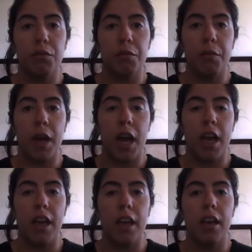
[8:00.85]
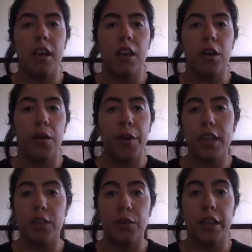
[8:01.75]
my
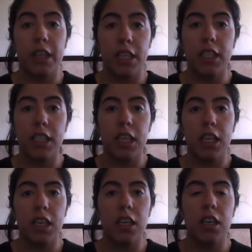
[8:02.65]
race or ethnicity.